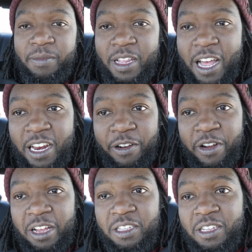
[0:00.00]
I
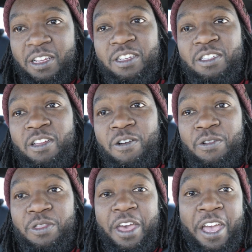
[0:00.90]
digress. So
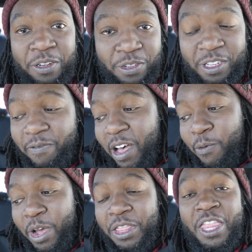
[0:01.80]
the interest, if I
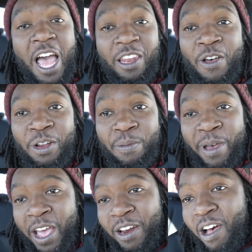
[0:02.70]
wait that long to
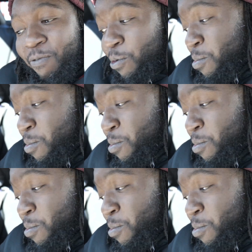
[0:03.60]
pay it off, will